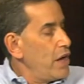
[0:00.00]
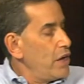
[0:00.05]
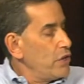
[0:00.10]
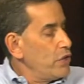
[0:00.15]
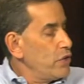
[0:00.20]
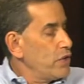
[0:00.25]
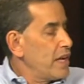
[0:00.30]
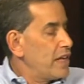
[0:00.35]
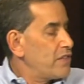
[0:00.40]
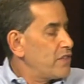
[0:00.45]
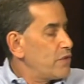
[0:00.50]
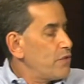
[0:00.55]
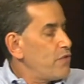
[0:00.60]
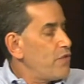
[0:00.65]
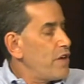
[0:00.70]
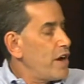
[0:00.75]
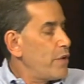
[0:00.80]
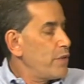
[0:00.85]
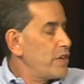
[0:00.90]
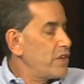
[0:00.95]
you get some
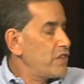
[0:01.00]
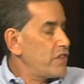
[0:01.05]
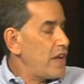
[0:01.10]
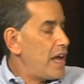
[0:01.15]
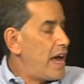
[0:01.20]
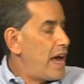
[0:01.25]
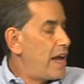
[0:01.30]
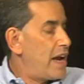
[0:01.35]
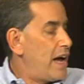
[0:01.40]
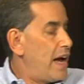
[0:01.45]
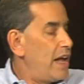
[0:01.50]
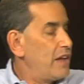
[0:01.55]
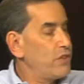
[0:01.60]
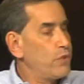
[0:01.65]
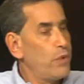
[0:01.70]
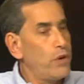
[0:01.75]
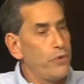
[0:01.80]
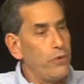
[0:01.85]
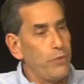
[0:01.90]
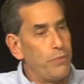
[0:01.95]
various add-ons,
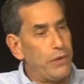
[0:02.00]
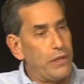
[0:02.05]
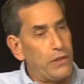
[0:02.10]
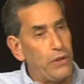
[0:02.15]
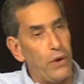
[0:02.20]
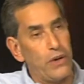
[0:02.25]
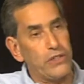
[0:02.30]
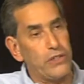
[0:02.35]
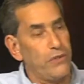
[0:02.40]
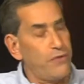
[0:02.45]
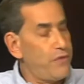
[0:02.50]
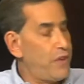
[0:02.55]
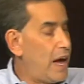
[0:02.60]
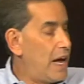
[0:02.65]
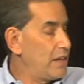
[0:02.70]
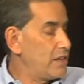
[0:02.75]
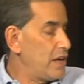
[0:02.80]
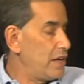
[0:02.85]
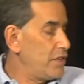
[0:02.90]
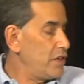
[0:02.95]
whether it be larger
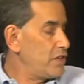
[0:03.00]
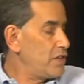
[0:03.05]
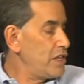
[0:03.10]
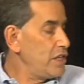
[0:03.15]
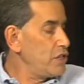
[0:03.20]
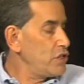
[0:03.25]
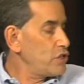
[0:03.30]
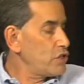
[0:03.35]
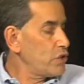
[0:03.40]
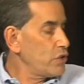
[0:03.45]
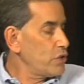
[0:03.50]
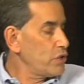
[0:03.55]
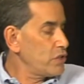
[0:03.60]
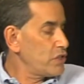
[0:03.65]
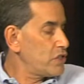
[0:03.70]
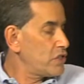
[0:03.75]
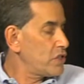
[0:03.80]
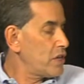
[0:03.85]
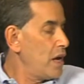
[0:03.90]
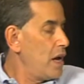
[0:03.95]
font on the
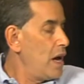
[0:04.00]
T-shirts,